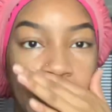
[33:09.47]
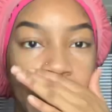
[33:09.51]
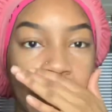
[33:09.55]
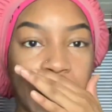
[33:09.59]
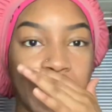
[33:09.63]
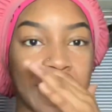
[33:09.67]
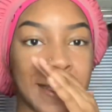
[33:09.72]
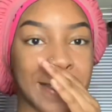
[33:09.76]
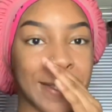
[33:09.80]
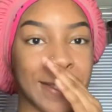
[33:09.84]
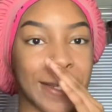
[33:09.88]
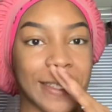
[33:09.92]

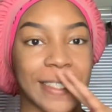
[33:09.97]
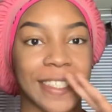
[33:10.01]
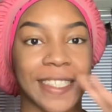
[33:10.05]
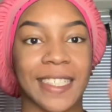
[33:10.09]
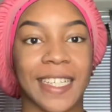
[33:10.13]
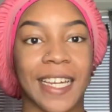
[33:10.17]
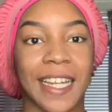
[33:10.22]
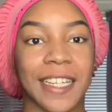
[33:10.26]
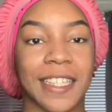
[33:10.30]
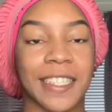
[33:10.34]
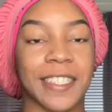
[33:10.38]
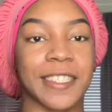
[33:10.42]
y'all, so I just
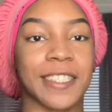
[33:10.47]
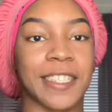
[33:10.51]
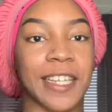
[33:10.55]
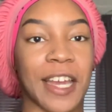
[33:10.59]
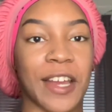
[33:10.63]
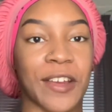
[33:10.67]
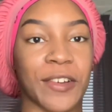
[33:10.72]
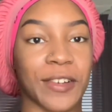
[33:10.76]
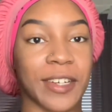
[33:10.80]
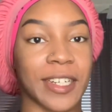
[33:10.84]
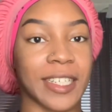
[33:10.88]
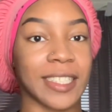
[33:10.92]
got out the
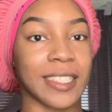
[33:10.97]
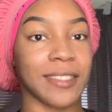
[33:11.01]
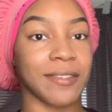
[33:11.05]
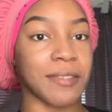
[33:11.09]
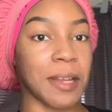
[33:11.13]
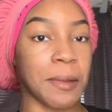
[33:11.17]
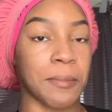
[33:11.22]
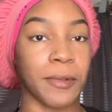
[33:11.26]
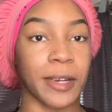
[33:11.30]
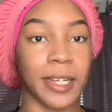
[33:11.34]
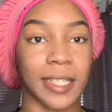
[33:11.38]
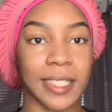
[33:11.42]
shower.
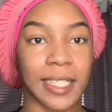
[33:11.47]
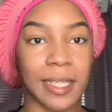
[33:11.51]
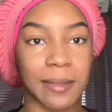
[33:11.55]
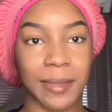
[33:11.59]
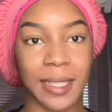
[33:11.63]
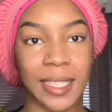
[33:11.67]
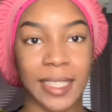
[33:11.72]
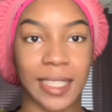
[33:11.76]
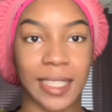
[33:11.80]
I'm bringing something